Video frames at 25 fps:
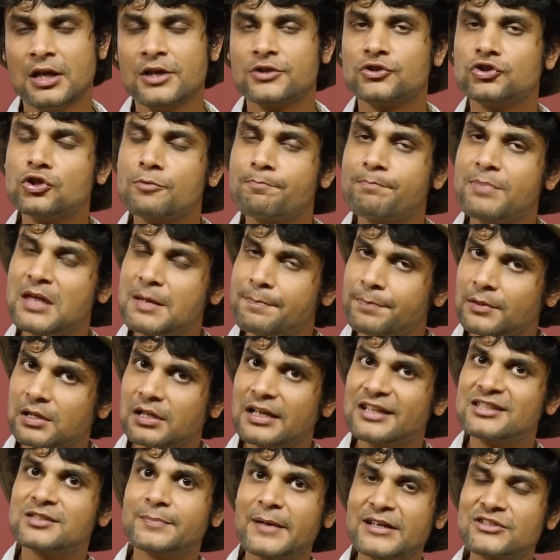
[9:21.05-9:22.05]
So
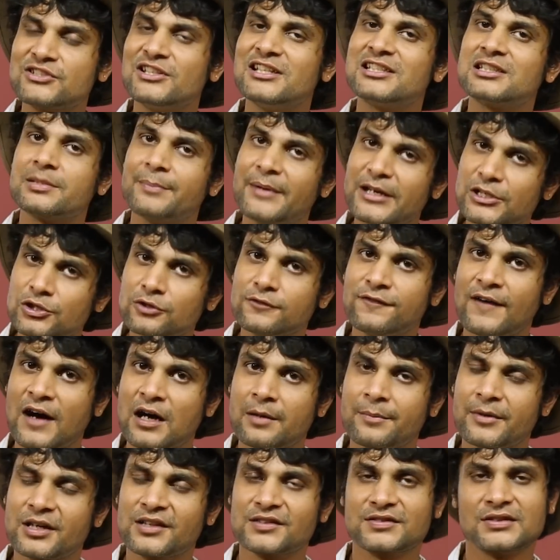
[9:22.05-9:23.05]
people, and especially tomato
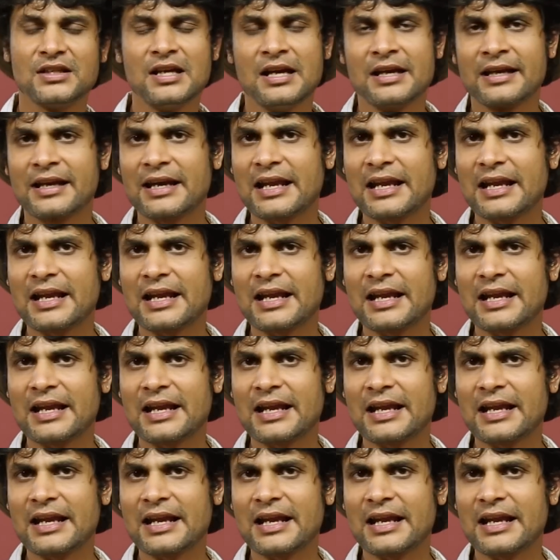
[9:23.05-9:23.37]
farmers,